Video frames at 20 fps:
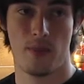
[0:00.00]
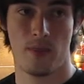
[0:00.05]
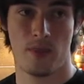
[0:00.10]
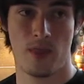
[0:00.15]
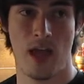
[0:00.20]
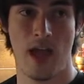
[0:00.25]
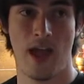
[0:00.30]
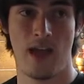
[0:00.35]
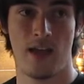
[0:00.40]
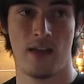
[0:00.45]

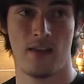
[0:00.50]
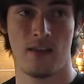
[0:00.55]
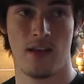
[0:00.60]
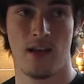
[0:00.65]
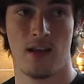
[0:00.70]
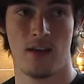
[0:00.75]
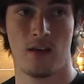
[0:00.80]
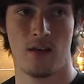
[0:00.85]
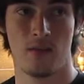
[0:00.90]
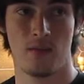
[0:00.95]
That, and
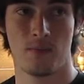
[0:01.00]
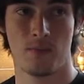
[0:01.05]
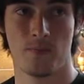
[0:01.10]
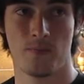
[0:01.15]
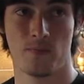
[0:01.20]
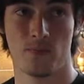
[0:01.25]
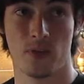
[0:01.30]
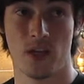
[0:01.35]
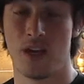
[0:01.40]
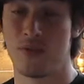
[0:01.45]
then
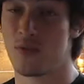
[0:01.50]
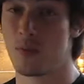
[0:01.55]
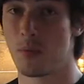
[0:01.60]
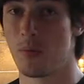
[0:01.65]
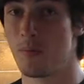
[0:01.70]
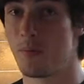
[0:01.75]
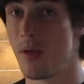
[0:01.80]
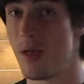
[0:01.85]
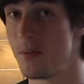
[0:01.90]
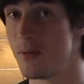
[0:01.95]
if the
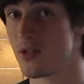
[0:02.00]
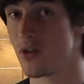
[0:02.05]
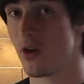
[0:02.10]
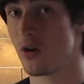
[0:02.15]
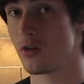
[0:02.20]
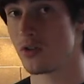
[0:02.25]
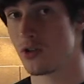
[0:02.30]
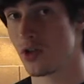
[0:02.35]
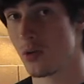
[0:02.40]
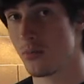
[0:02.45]
babies
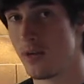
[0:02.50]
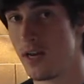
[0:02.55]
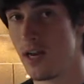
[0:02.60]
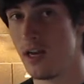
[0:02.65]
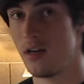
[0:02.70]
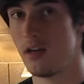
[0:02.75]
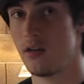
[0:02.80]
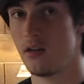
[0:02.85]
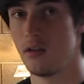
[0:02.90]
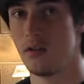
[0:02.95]
aren't
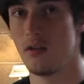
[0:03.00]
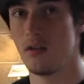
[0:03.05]
terminated,